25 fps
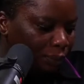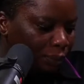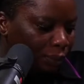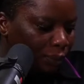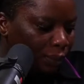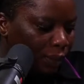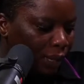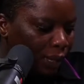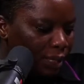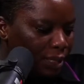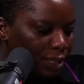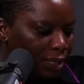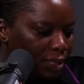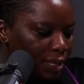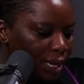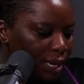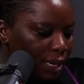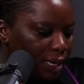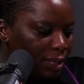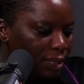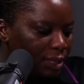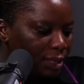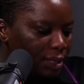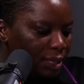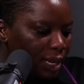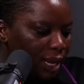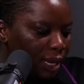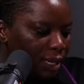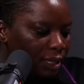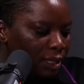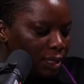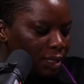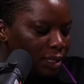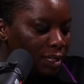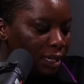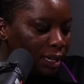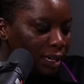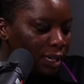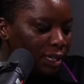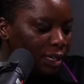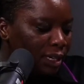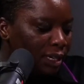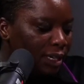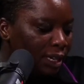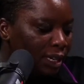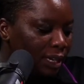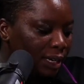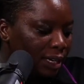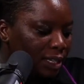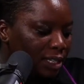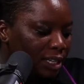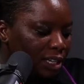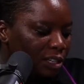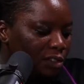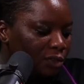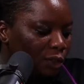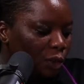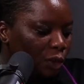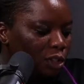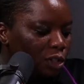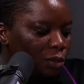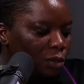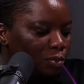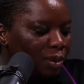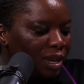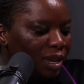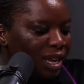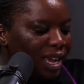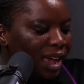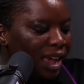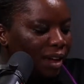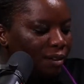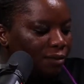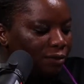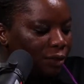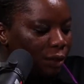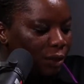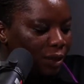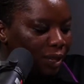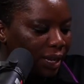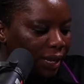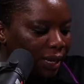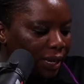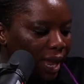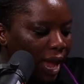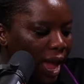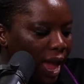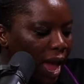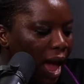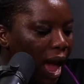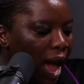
It says, it reads as follows: "Be careful then